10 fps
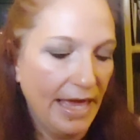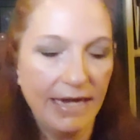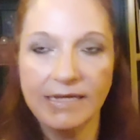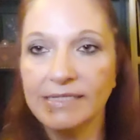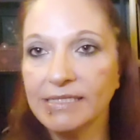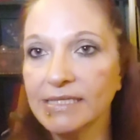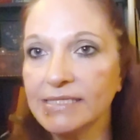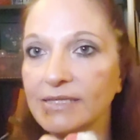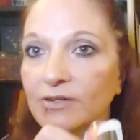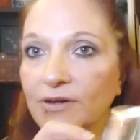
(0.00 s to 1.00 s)
And it's
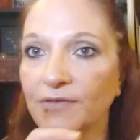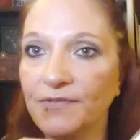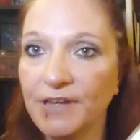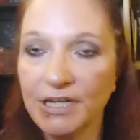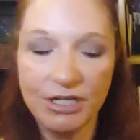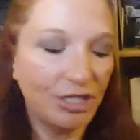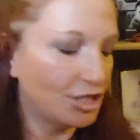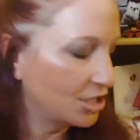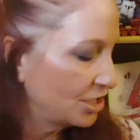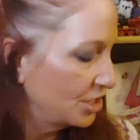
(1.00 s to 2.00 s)
the Silk
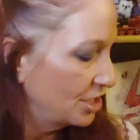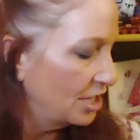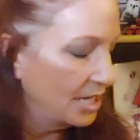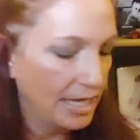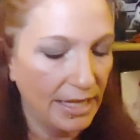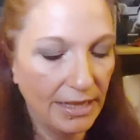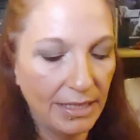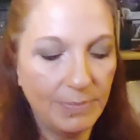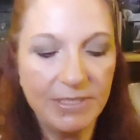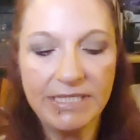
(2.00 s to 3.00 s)
Finish
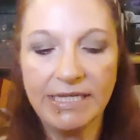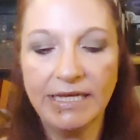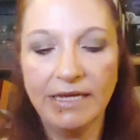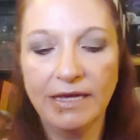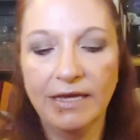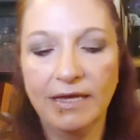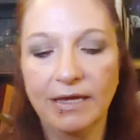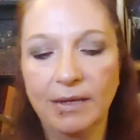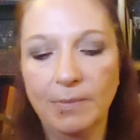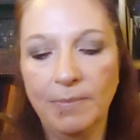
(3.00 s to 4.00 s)

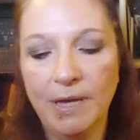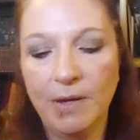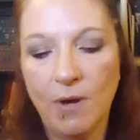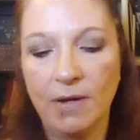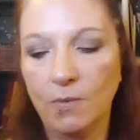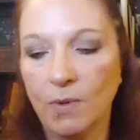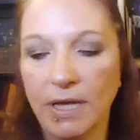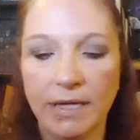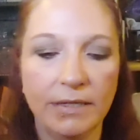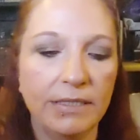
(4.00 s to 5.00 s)
lipstick by Wet n
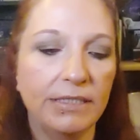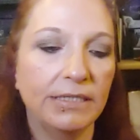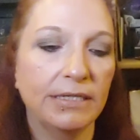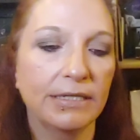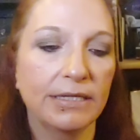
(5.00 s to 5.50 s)
Wild.